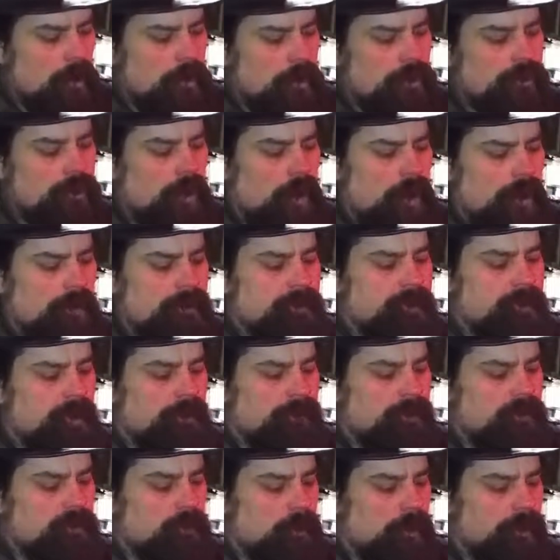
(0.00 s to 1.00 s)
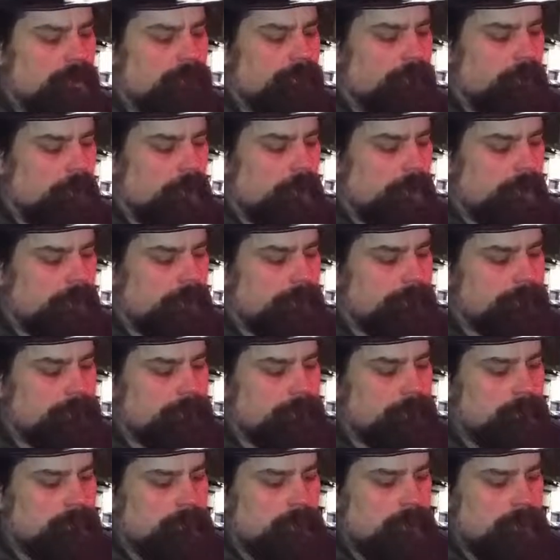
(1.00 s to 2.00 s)
John 7:24.
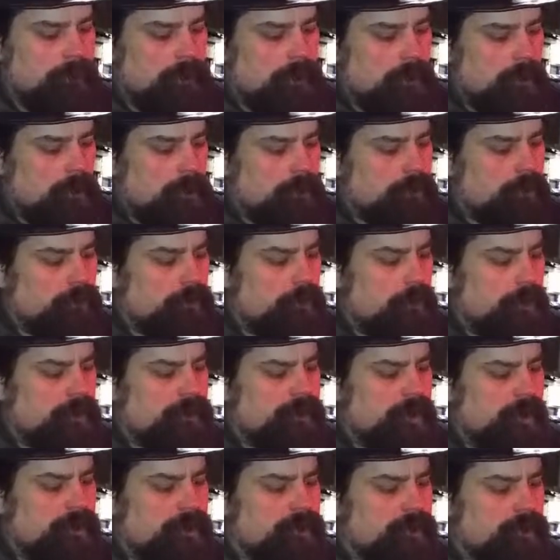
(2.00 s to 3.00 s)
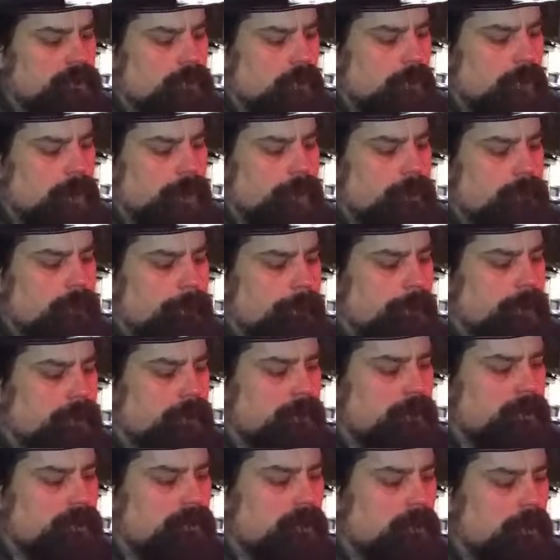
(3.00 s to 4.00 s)
Do not judge according to
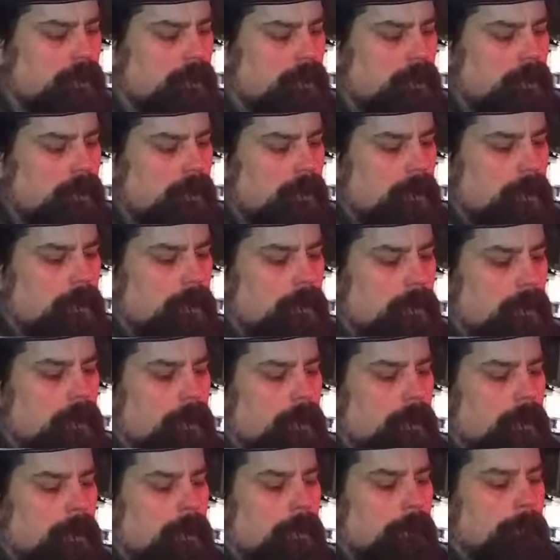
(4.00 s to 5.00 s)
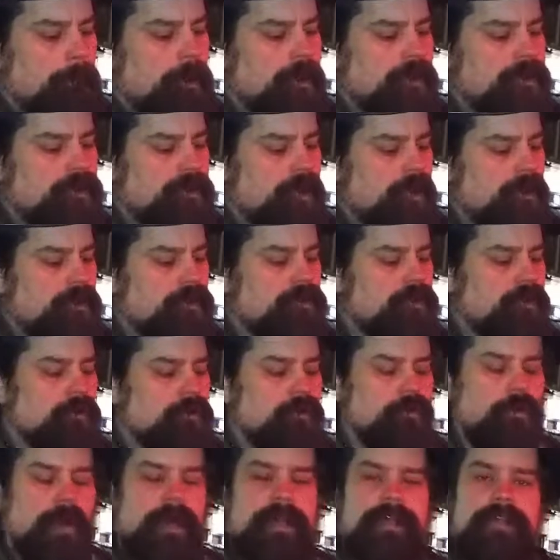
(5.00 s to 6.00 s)
appearance, but judge the
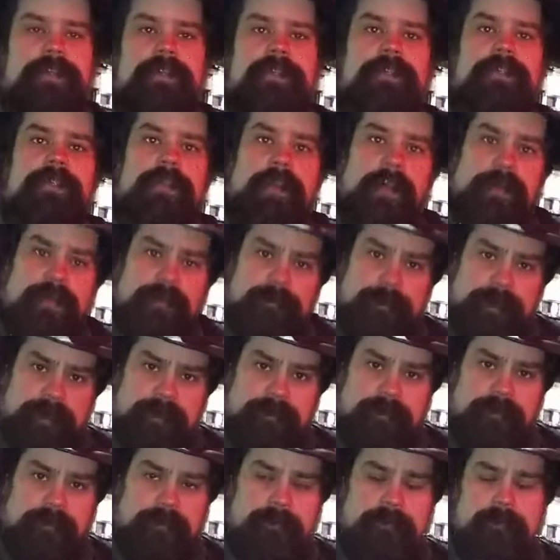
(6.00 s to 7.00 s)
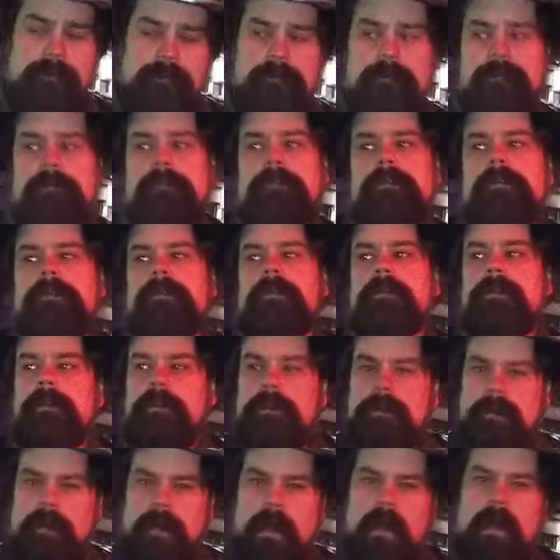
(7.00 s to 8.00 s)
righteous judgment.
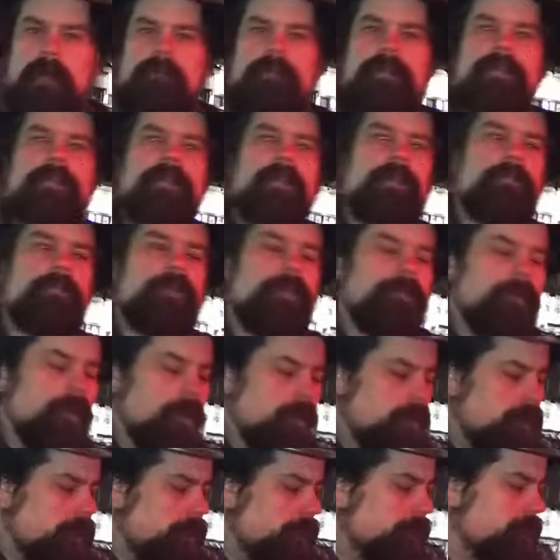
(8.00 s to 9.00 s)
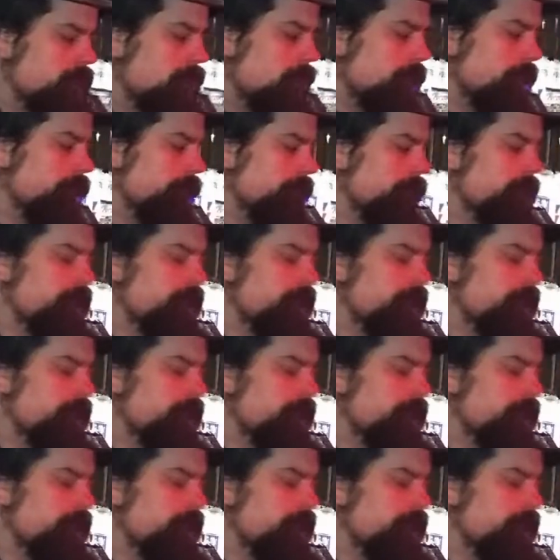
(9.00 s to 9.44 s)
Obviously, we've all heard Dr.